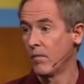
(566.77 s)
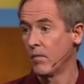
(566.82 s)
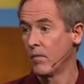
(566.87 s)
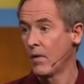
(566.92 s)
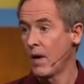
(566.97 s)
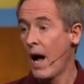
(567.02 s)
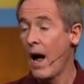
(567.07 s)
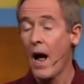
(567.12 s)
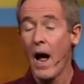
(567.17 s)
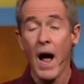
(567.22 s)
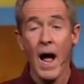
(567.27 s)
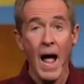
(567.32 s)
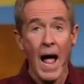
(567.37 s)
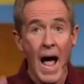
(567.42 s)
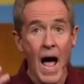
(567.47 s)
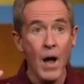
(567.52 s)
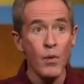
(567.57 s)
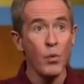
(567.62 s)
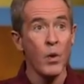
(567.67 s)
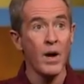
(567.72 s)
I
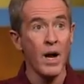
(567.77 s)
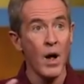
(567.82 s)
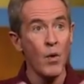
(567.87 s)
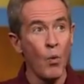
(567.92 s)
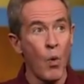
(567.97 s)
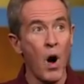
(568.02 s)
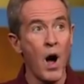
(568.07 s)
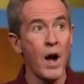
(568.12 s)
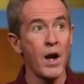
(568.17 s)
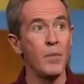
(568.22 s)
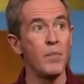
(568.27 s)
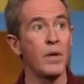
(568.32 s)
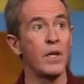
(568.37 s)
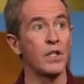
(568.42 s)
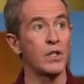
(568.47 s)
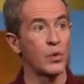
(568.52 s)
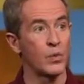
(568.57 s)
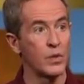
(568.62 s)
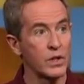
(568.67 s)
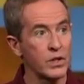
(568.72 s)
had what I wanted, but
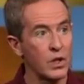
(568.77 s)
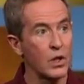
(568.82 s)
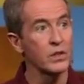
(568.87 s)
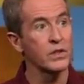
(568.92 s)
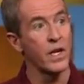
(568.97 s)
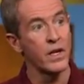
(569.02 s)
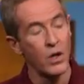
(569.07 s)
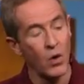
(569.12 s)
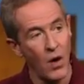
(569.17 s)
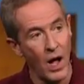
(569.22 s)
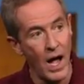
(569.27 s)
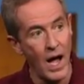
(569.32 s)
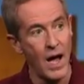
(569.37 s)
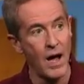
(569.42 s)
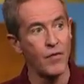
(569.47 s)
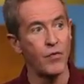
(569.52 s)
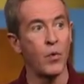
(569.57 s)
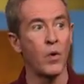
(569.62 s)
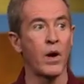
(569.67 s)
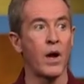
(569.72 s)
as a result, I don't
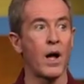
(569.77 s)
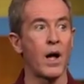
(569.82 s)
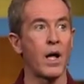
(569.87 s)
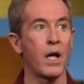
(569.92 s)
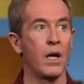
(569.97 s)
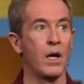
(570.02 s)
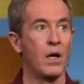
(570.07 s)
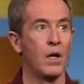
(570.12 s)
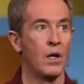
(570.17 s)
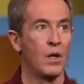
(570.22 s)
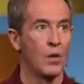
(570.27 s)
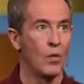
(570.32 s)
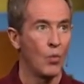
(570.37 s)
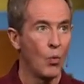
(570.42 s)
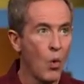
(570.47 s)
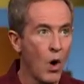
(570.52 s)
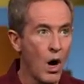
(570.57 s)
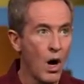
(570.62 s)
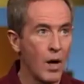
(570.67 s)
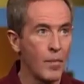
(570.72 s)
have what I
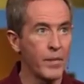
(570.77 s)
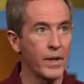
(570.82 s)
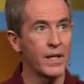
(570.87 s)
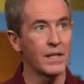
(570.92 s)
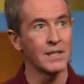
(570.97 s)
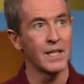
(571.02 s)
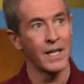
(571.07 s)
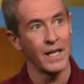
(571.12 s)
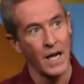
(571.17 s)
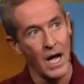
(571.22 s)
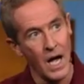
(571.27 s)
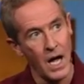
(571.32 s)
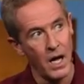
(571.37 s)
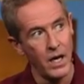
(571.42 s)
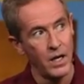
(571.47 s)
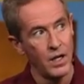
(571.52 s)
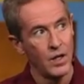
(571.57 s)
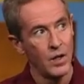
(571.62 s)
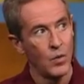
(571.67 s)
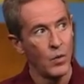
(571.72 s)
want because I got
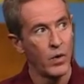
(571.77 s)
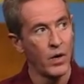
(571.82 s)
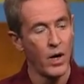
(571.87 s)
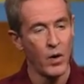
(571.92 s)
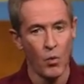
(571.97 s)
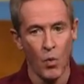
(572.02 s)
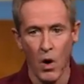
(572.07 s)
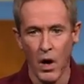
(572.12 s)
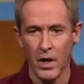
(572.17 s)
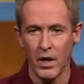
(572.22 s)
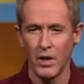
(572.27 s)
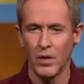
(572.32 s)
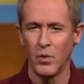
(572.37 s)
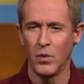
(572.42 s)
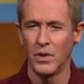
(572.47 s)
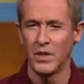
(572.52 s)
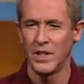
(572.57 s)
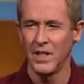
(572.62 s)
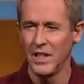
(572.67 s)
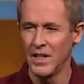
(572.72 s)
what I wanted,
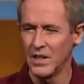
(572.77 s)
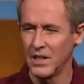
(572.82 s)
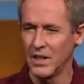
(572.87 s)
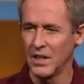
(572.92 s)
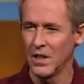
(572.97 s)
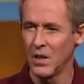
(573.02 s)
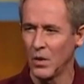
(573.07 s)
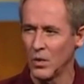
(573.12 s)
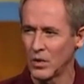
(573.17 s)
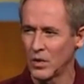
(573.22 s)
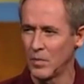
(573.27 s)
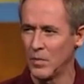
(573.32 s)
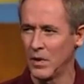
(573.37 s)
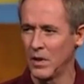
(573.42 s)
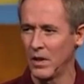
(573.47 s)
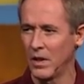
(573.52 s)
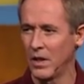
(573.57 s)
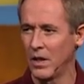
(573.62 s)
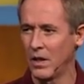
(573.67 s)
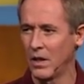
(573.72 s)
which isn't
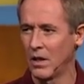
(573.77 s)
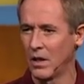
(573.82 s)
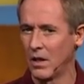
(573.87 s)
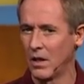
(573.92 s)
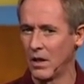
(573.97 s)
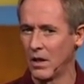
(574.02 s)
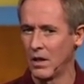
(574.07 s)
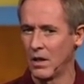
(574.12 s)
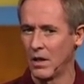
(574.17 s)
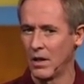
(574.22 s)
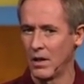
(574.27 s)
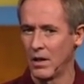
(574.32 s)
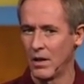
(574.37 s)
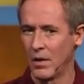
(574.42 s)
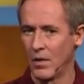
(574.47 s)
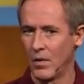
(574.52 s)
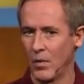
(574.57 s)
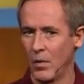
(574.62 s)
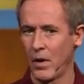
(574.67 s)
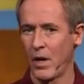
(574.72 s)
ultimately
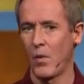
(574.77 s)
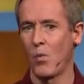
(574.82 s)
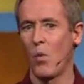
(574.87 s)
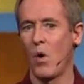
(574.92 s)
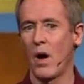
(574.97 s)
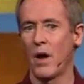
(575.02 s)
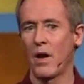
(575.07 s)
what I wanted.